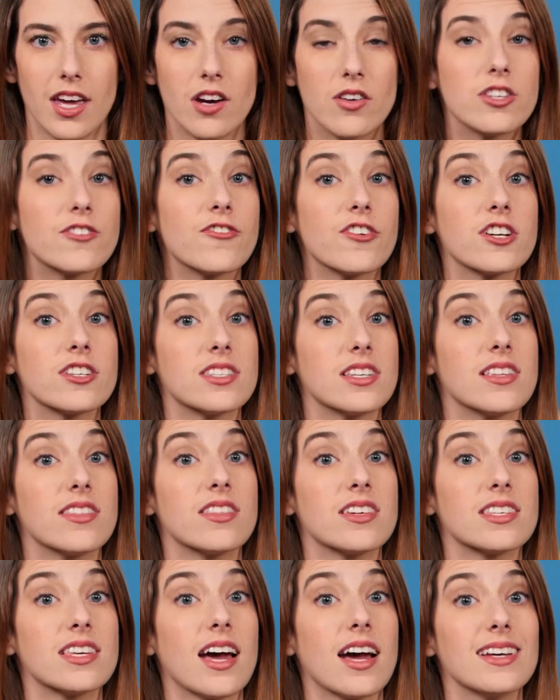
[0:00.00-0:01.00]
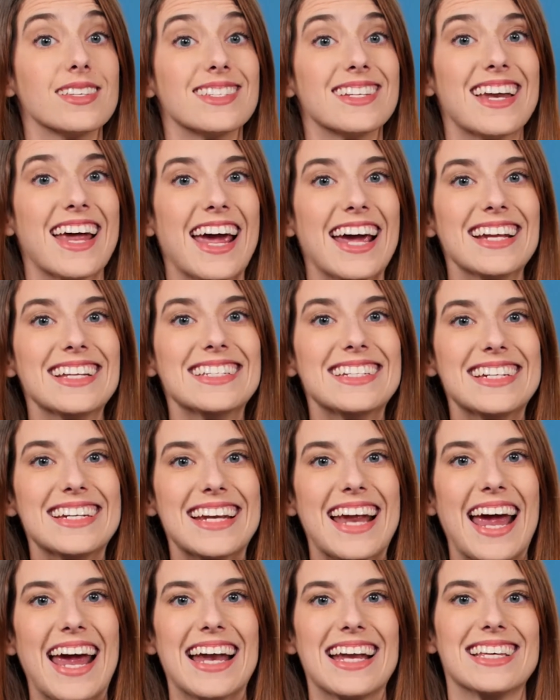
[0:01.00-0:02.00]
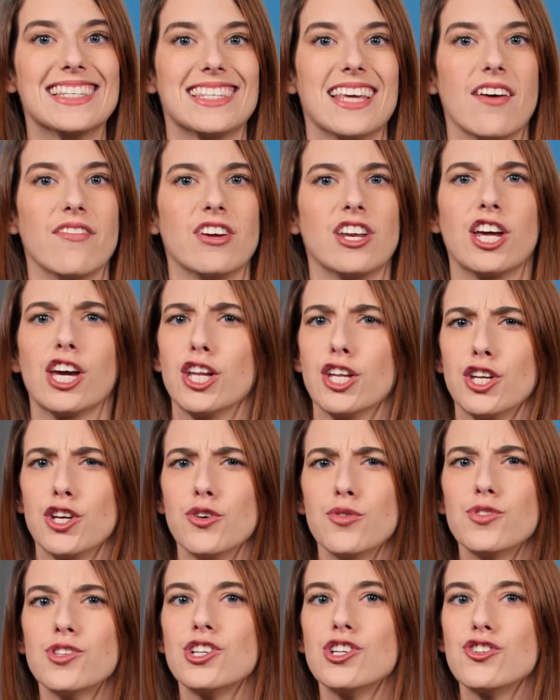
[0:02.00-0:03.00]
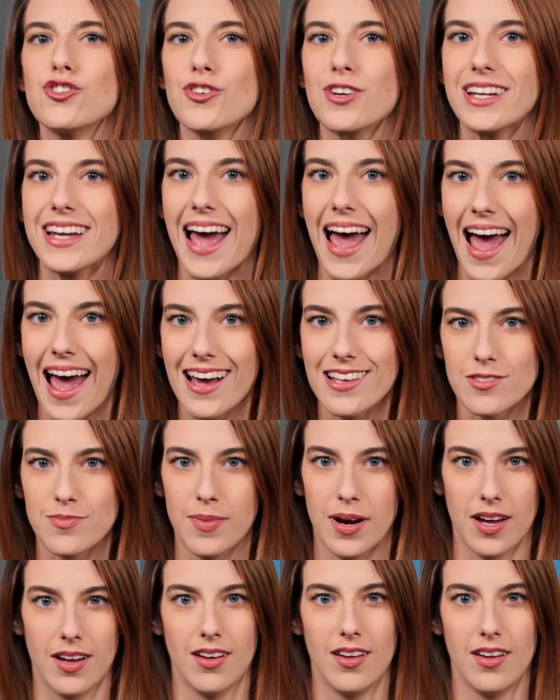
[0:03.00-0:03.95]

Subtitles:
was first synthesized in 1887 and used to treat asthma.